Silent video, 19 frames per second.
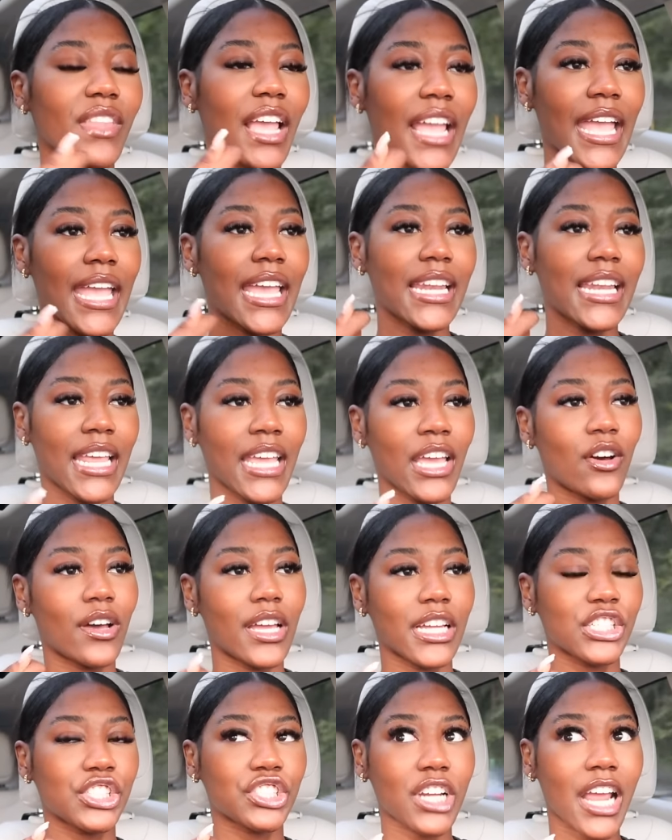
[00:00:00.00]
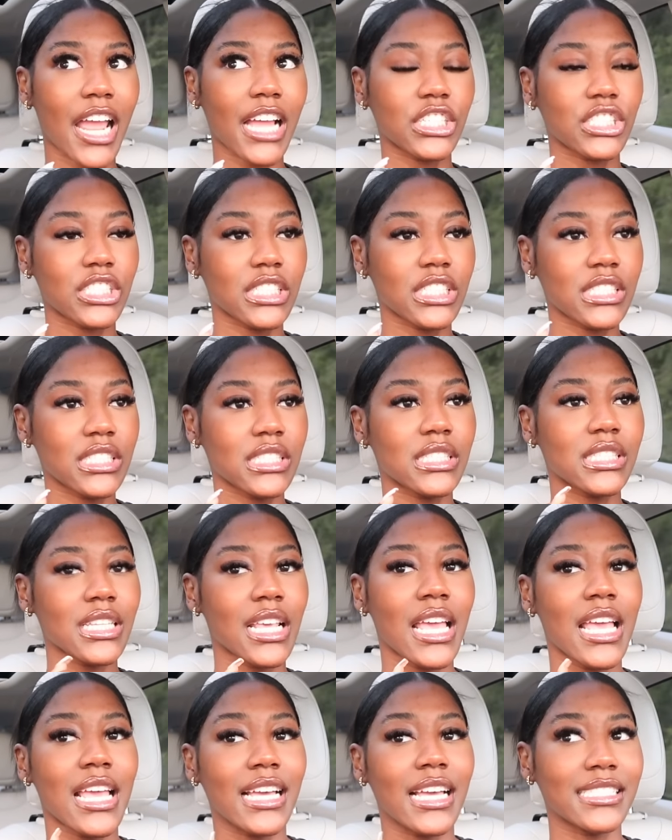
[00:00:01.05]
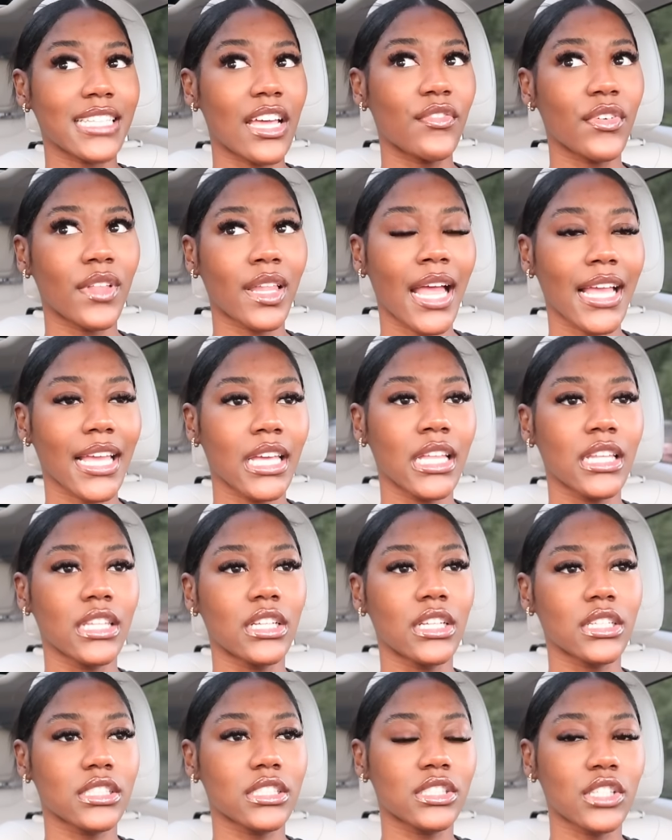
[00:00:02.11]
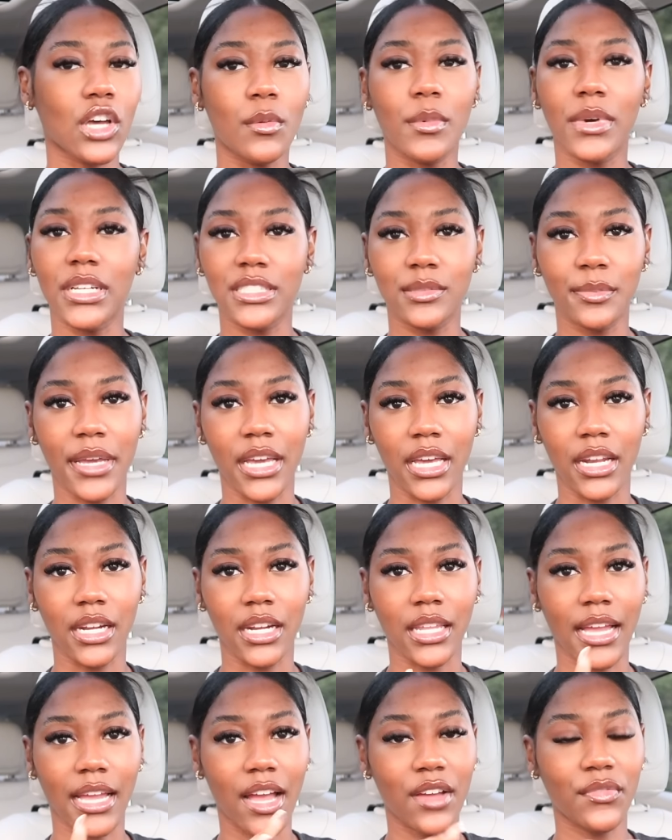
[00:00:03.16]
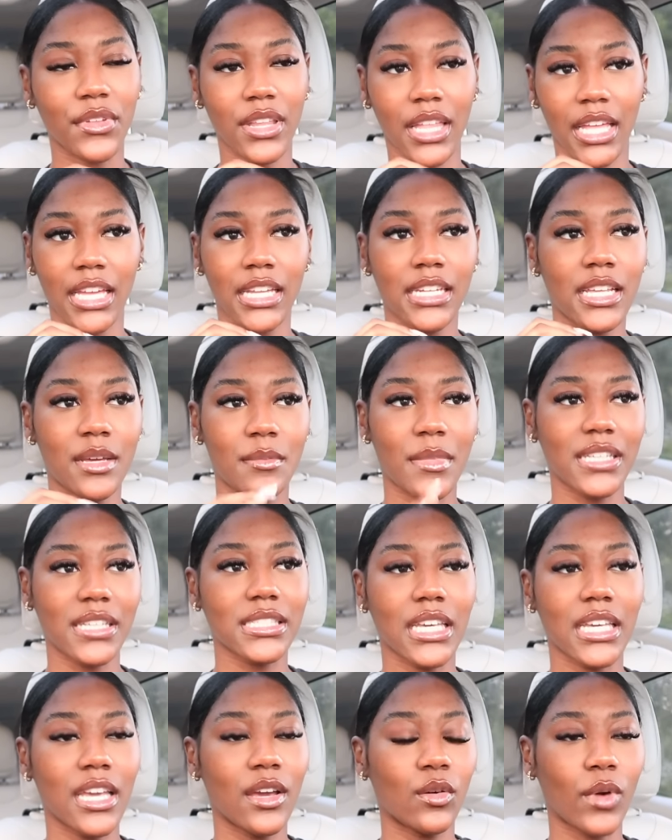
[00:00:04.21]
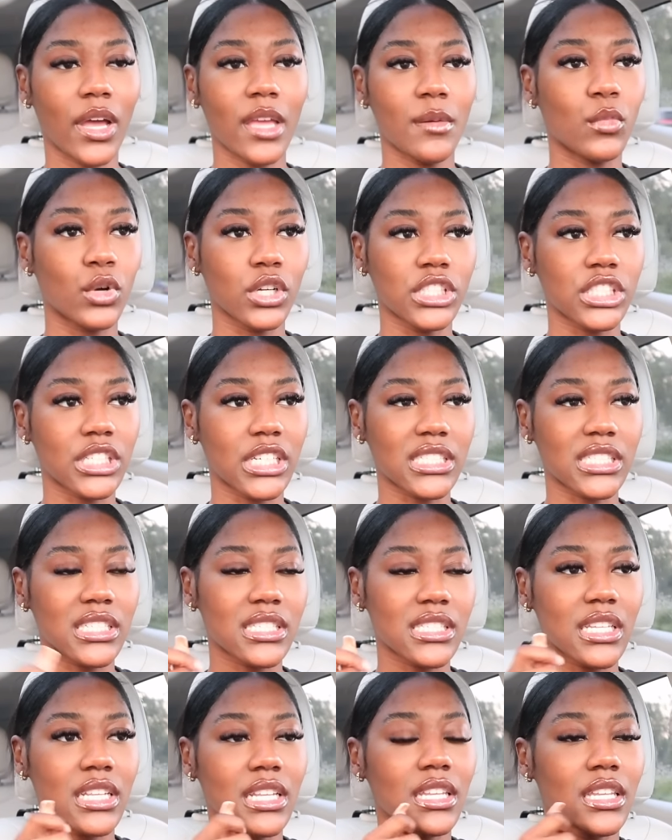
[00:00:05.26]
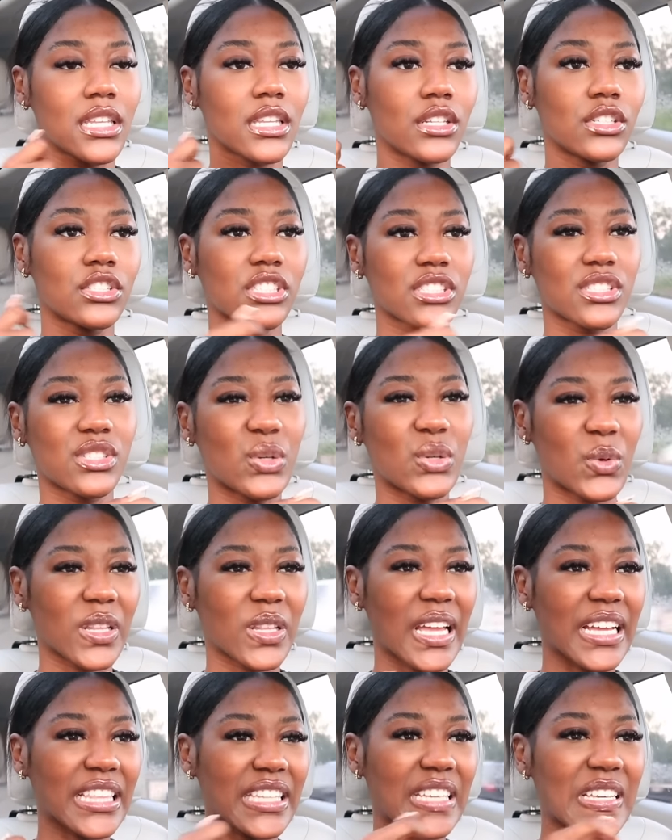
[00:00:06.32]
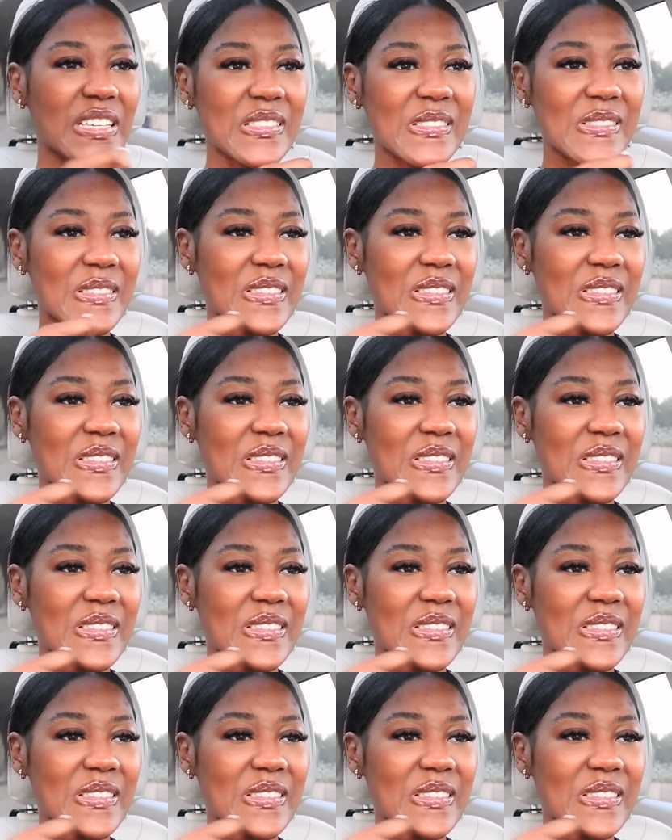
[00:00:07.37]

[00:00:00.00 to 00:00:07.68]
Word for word: handheld extractions because I feel like it looked so much better like I feel like it did my skin way more justice than just doing like the,